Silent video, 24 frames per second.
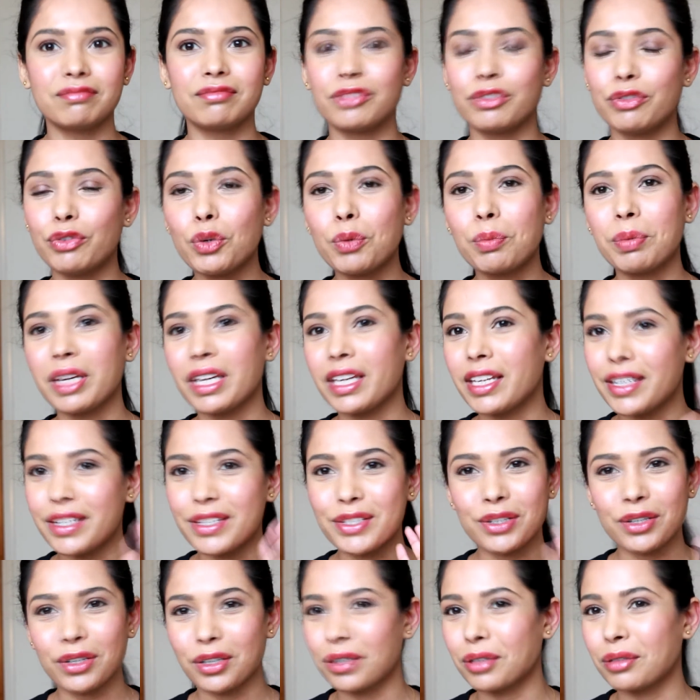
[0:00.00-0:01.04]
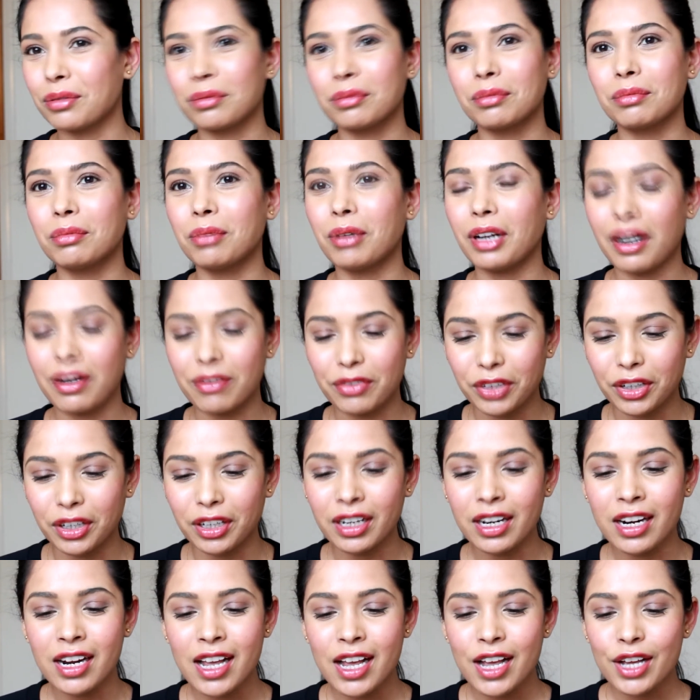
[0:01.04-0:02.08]
rupees or
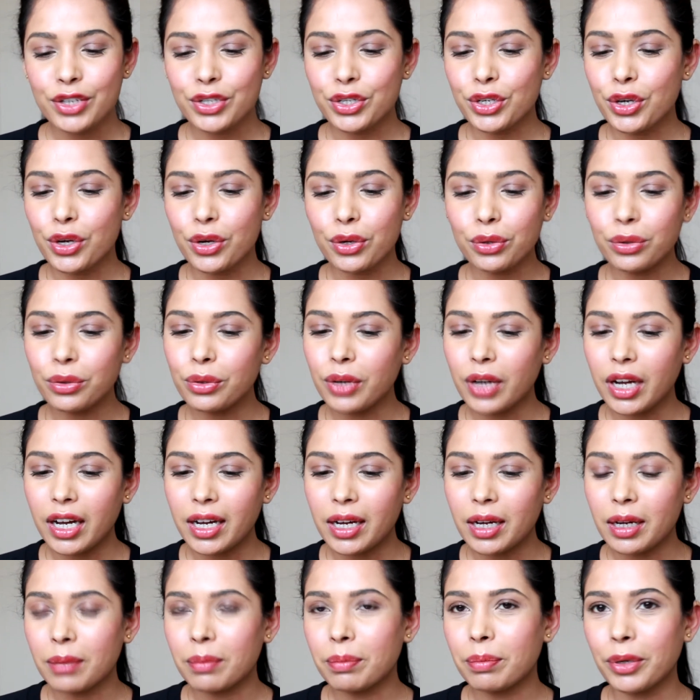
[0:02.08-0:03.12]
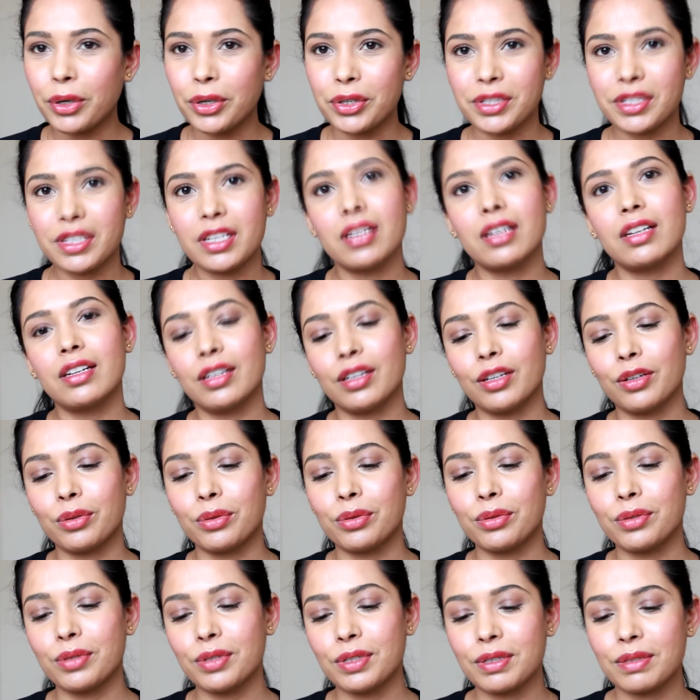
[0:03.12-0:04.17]
whatever to go to a person
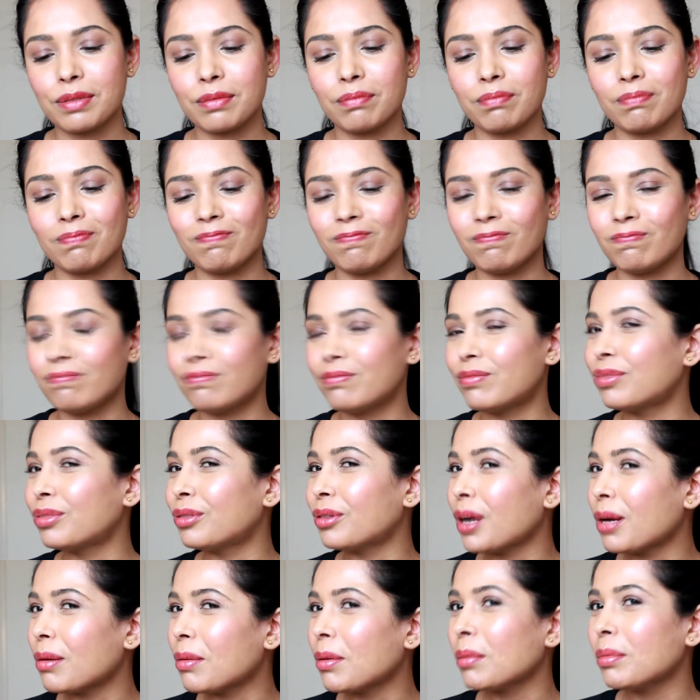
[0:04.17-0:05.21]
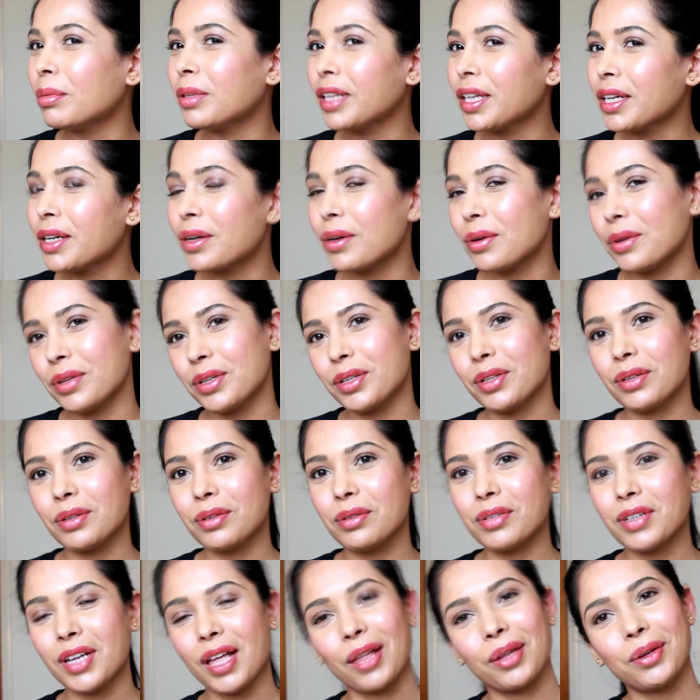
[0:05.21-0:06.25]
who's probably going
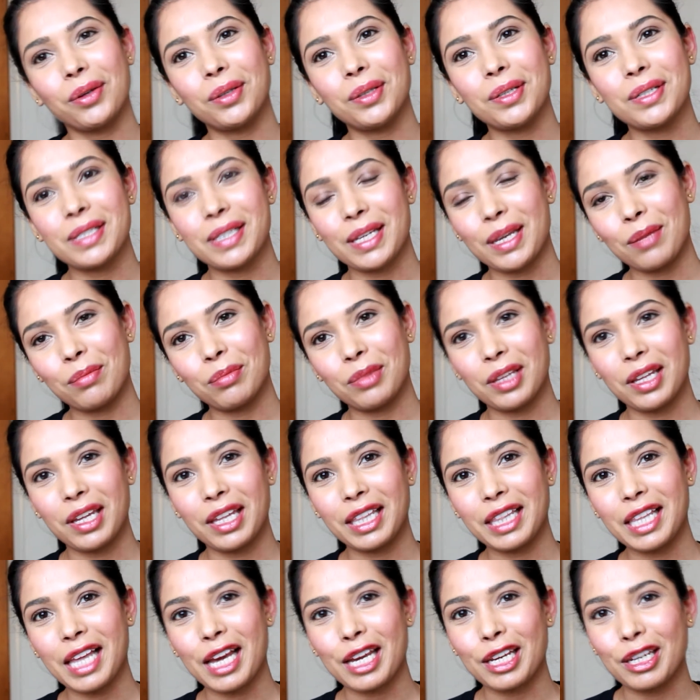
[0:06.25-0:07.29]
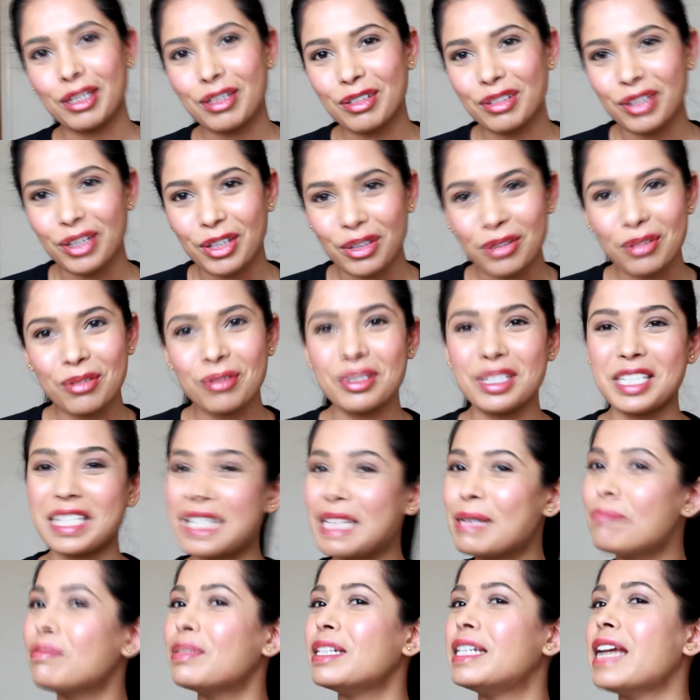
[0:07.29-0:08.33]
to tell you the same thing that you knew
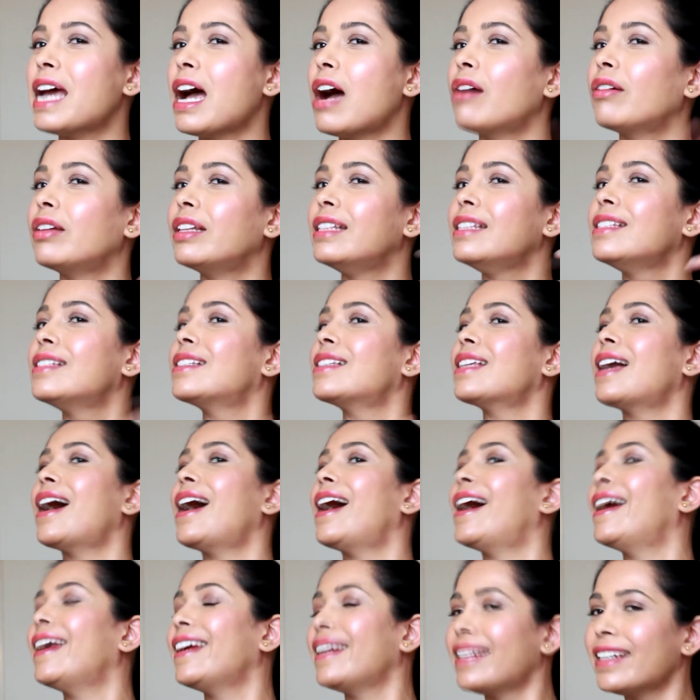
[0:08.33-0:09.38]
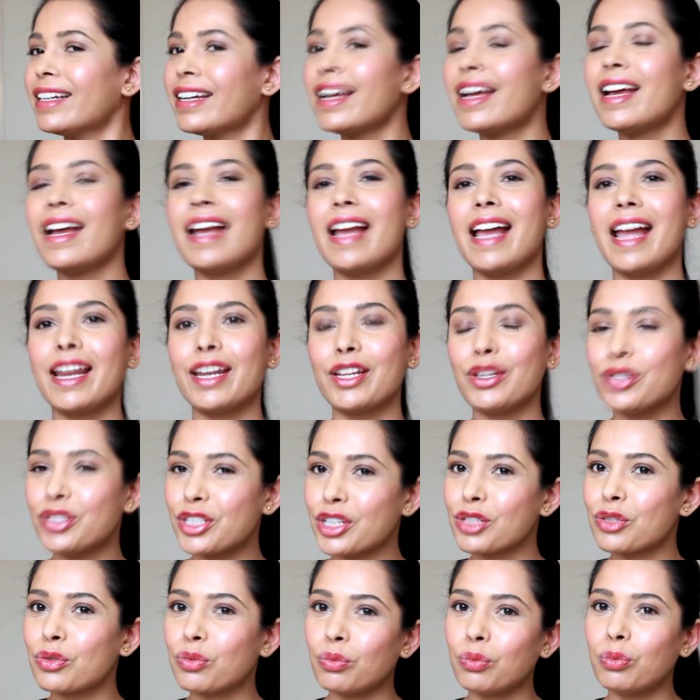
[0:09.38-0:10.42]
deep down inside, and you
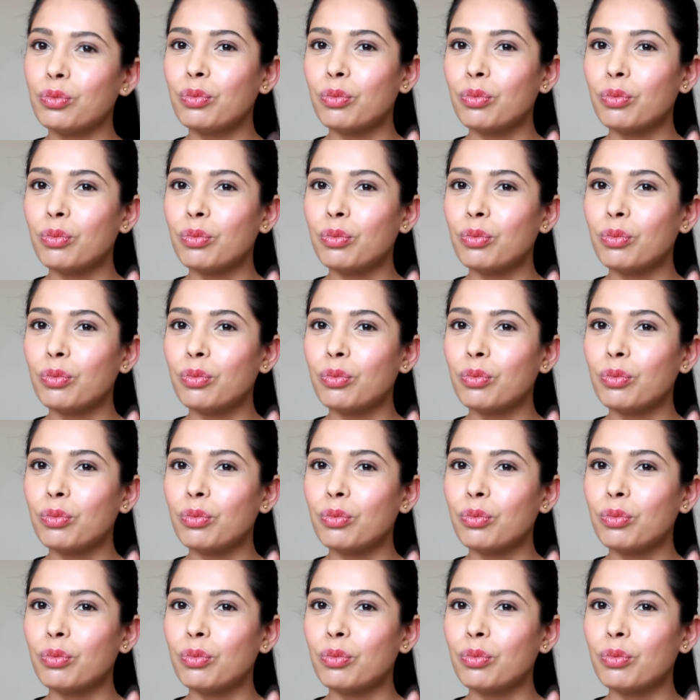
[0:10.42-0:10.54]
just